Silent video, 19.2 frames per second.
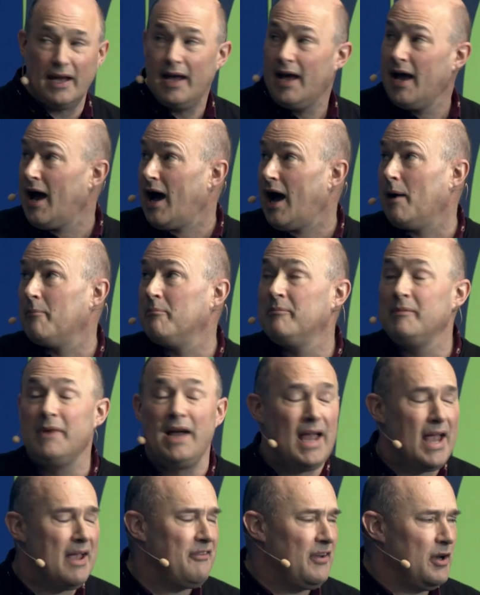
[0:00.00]
it.
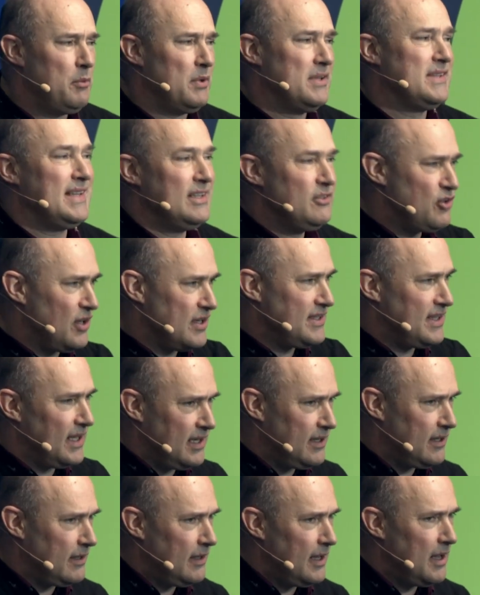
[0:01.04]
If anyone's
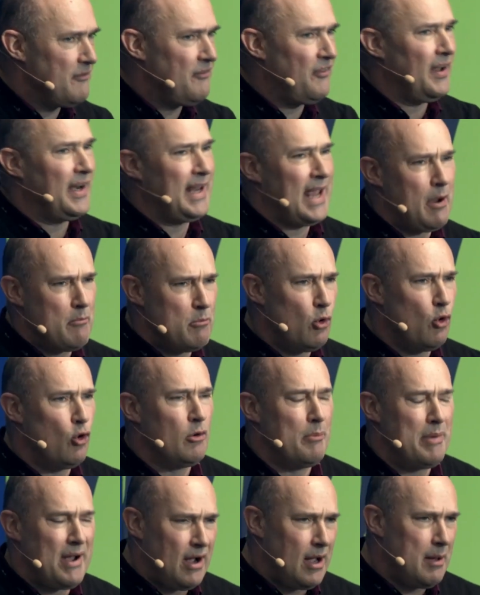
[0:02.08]
interested in finding out
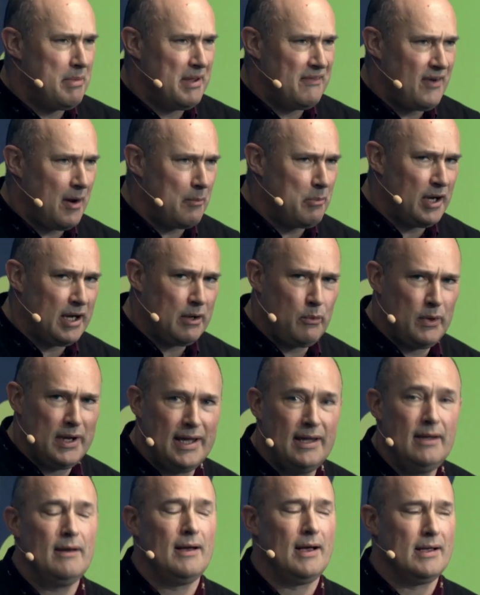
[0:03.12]
more about IP Fabric,
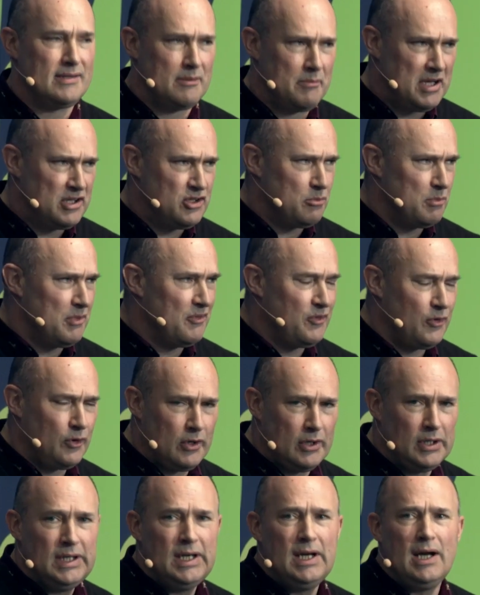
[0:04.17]
we, as I mentioned
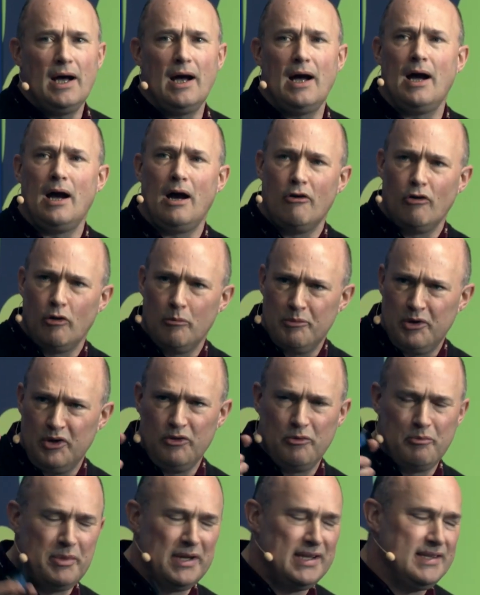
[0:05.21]
before, are on
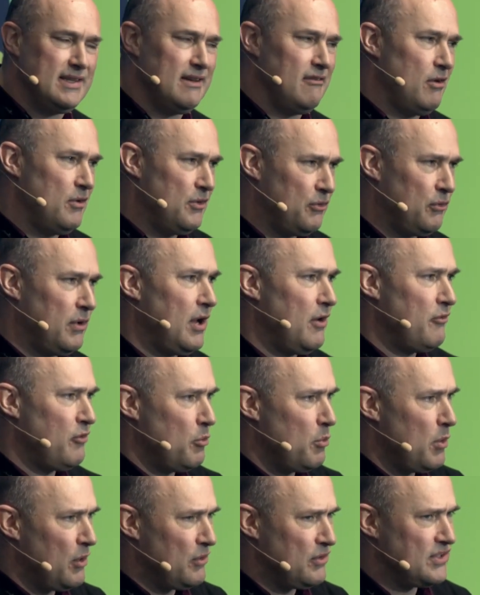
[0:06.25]
booth B03 over
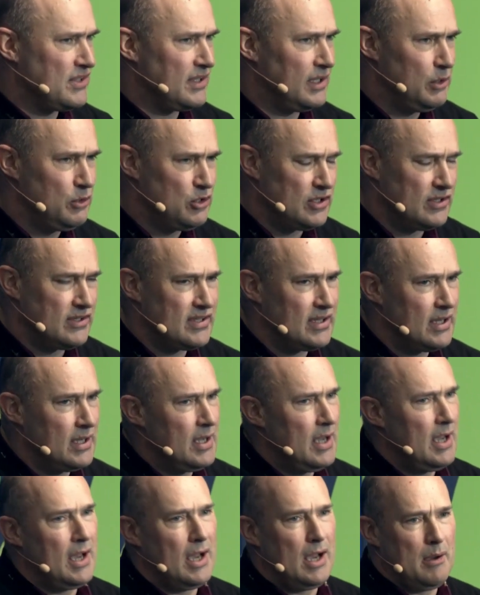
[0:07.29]
in World of Solutions.
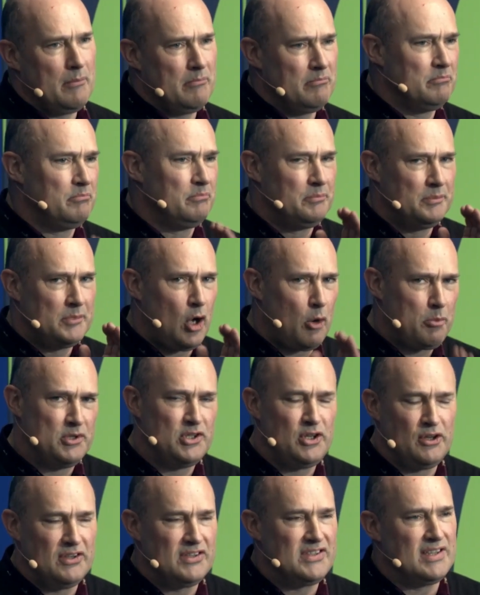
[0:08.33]

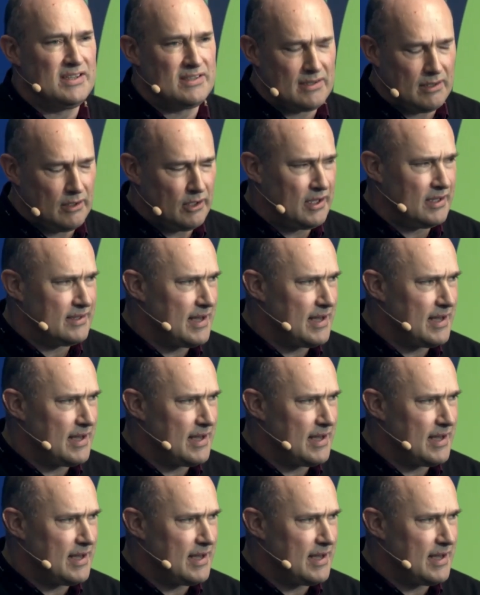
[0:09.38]
Opportunities to look